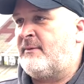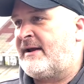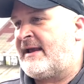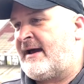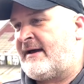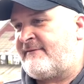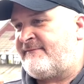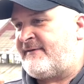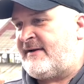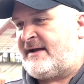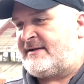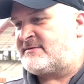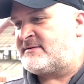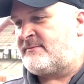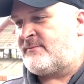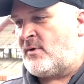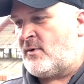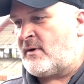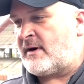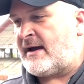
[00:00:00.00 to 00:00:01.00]
we got to find
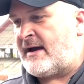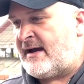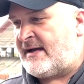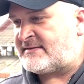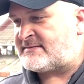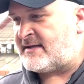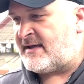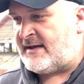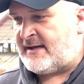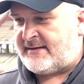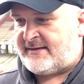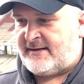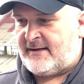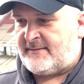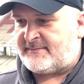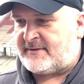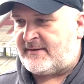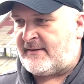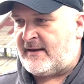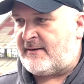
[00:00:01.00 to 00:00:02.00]
some more guys to add
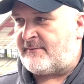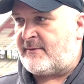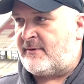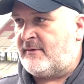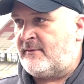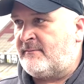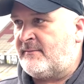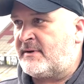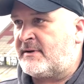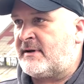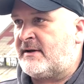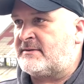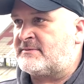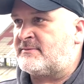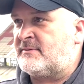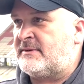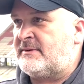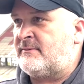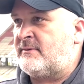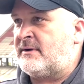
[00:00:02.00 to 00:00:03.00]
depth to that room, because
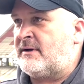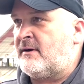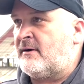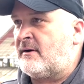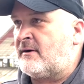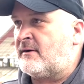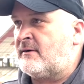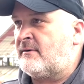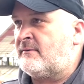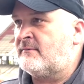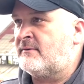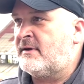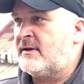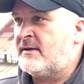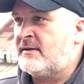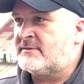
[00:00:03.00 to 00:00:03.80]
we are going